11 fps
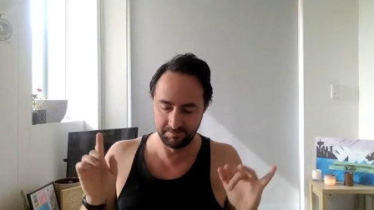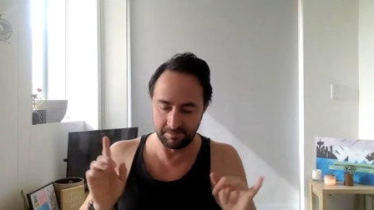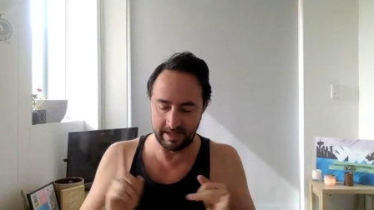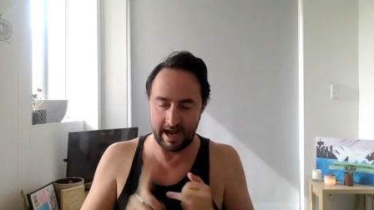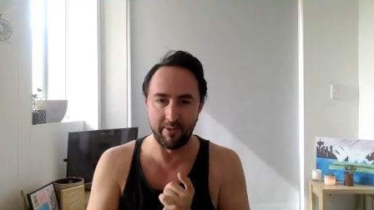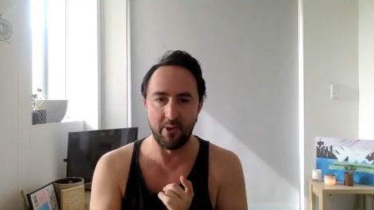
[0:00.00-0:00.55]

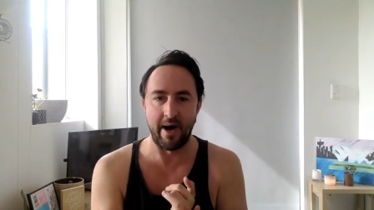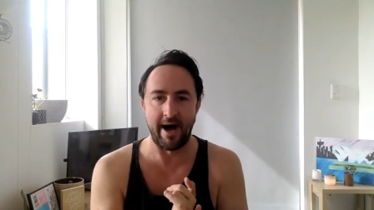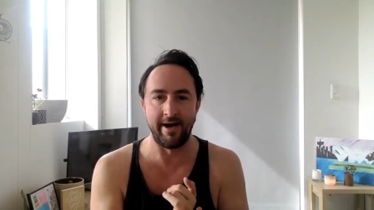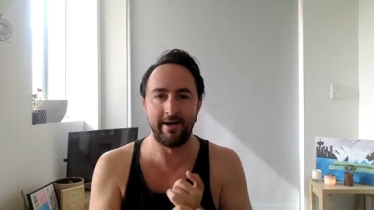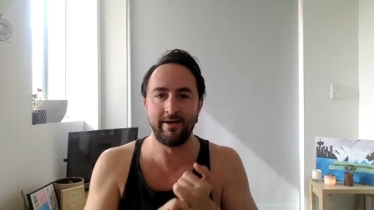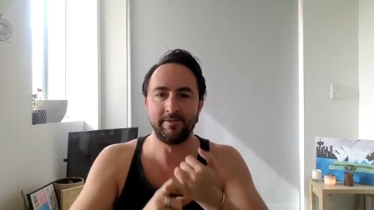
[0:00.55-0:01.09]
Number
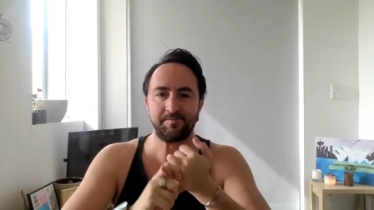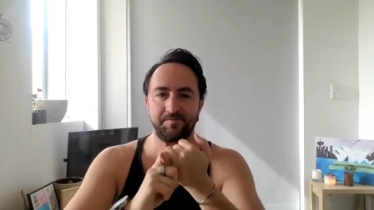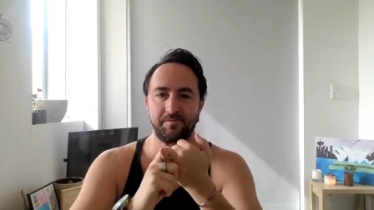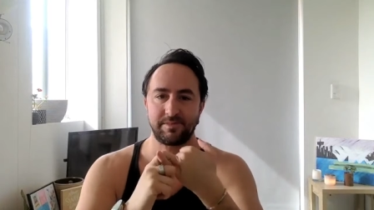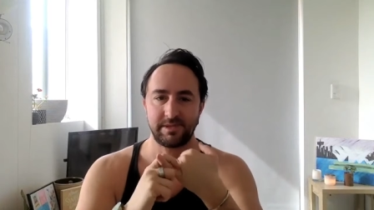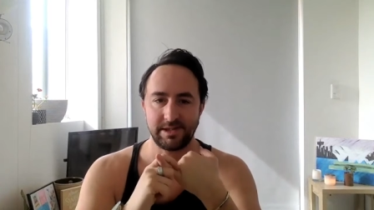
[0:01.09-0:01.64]
one,
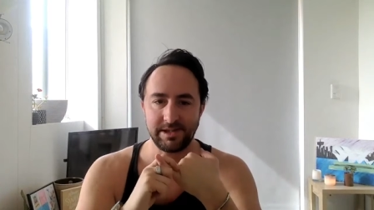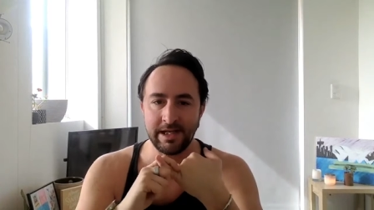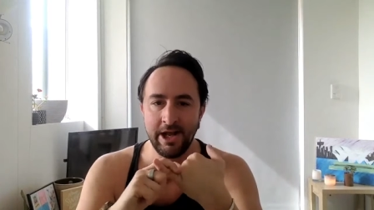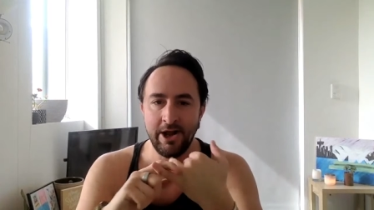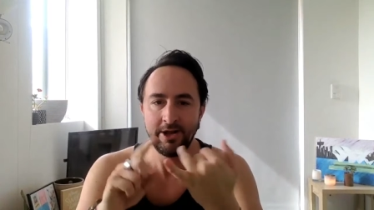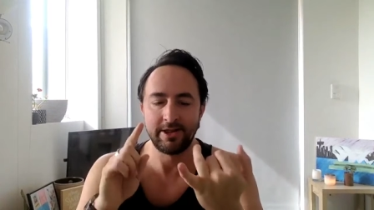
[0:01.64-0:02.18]

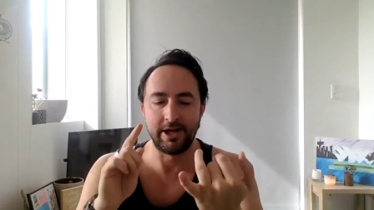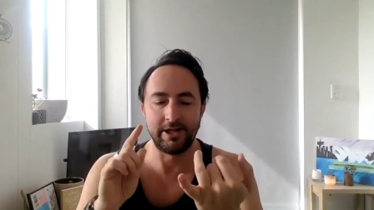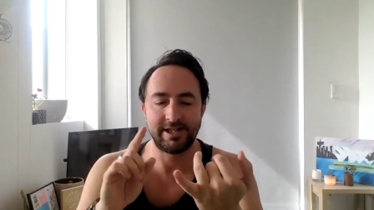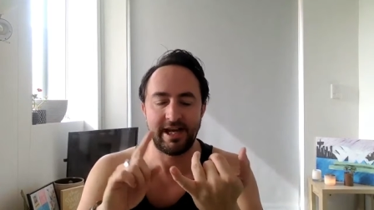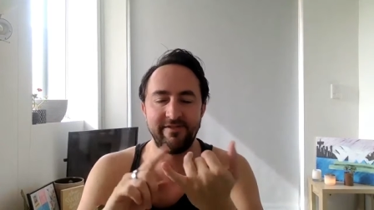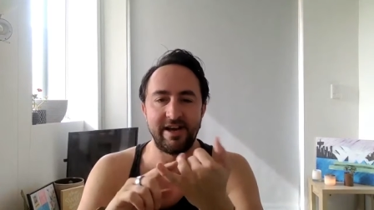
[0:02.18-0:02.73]
the
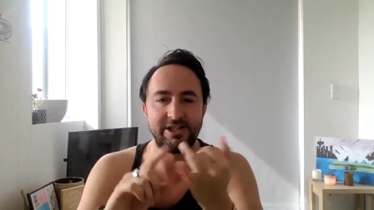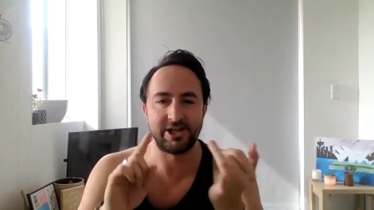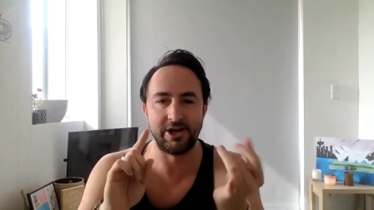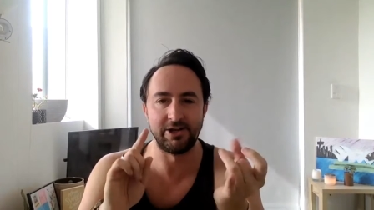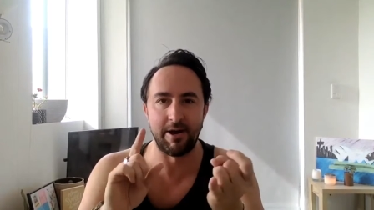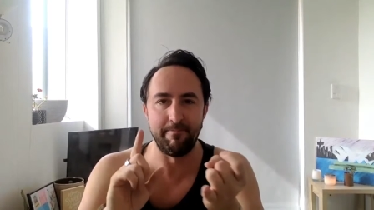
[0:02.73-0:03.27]
TV
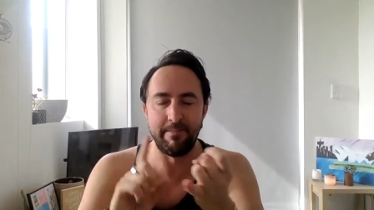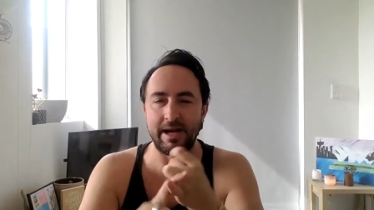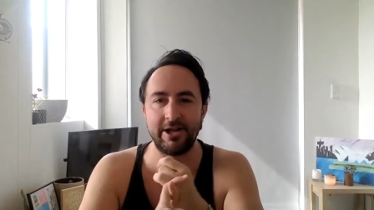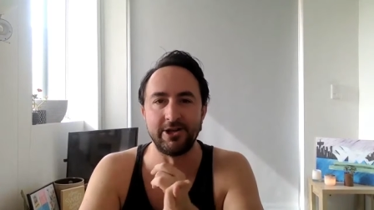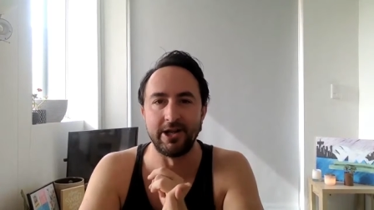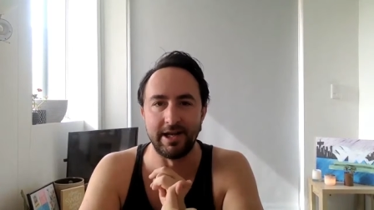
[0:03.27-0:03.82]
shows like
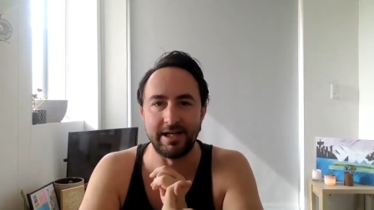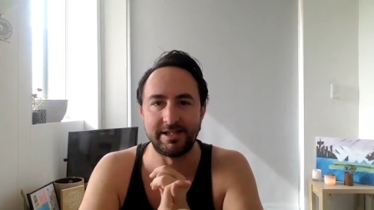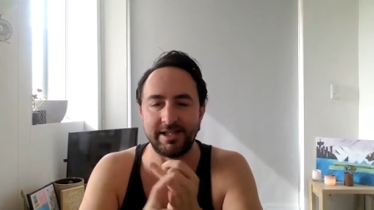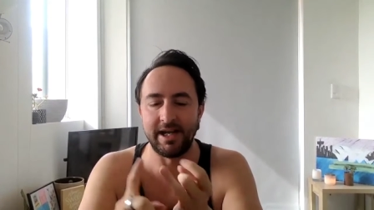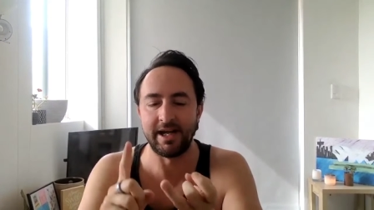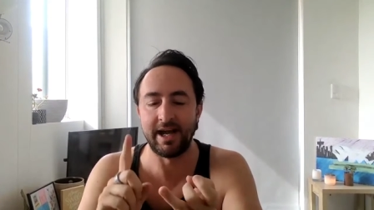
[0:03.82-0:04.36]
Million Dollar
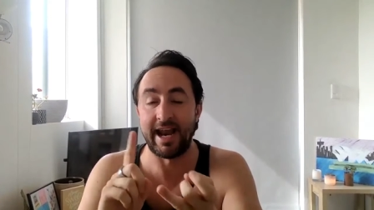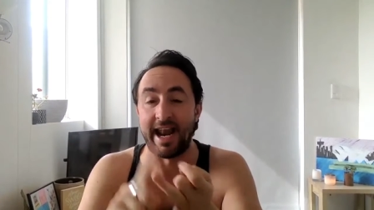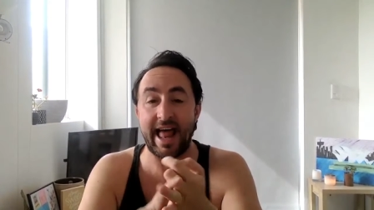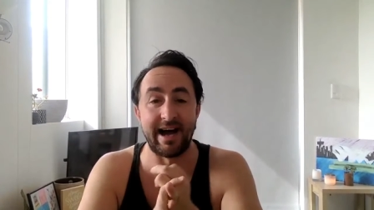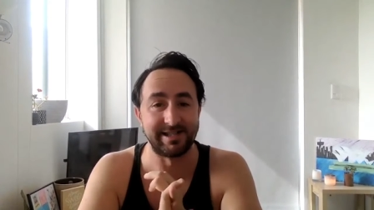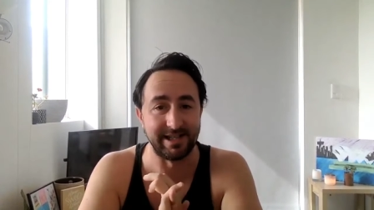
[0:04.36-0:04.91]
Listing and
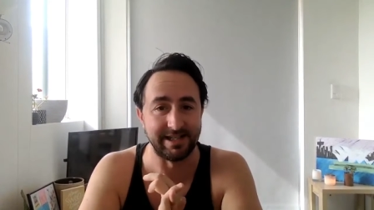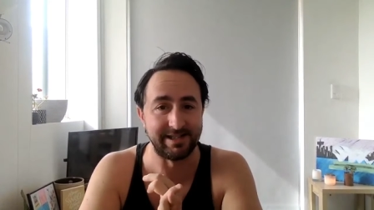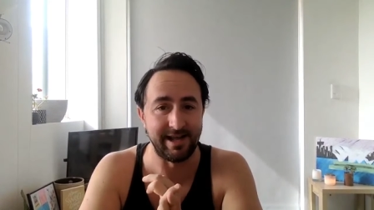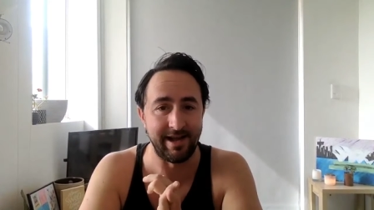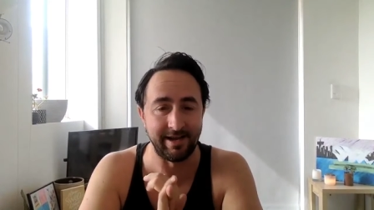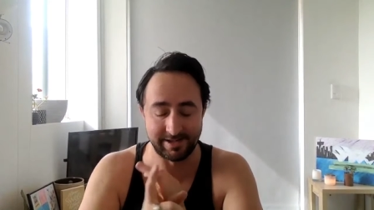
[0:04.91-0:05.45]
Lux
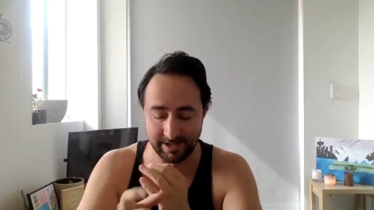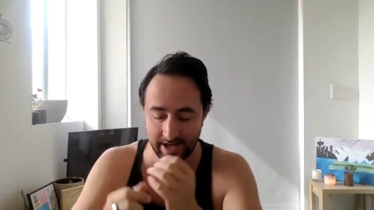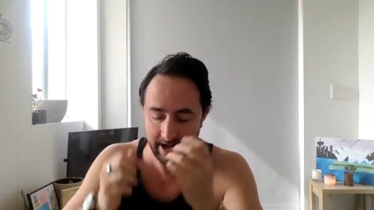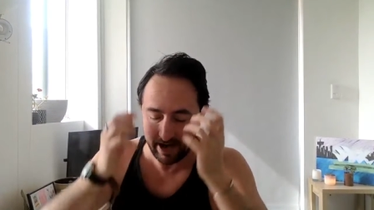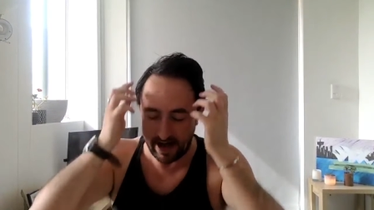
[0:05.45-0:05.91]
Listings.